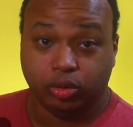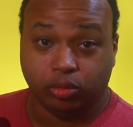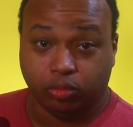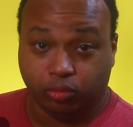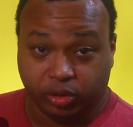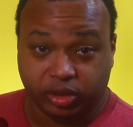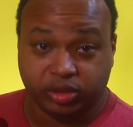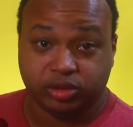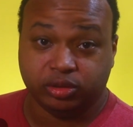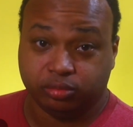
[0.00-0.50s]

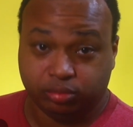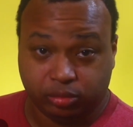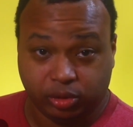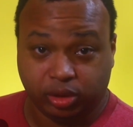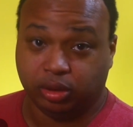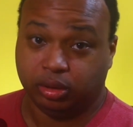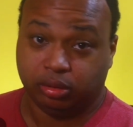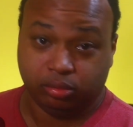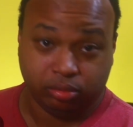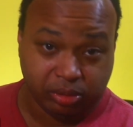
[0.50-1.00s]
which,
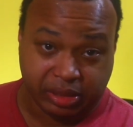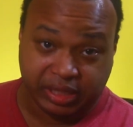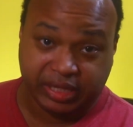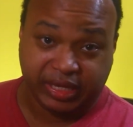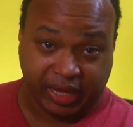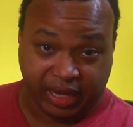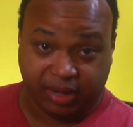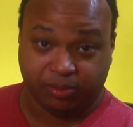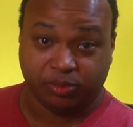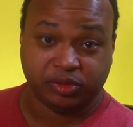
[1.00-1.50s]
you know,
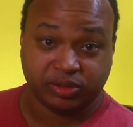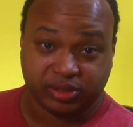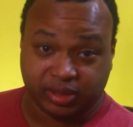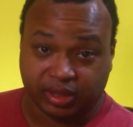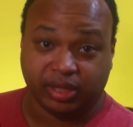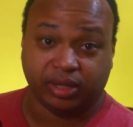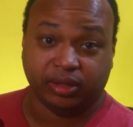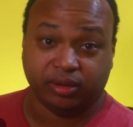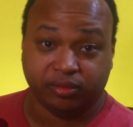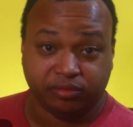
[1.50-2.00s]
gamers
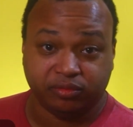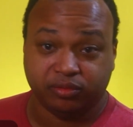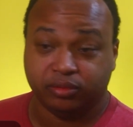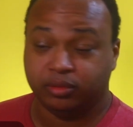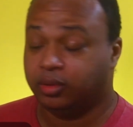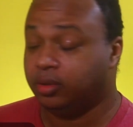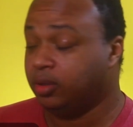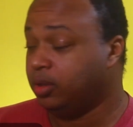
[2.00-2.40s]
love.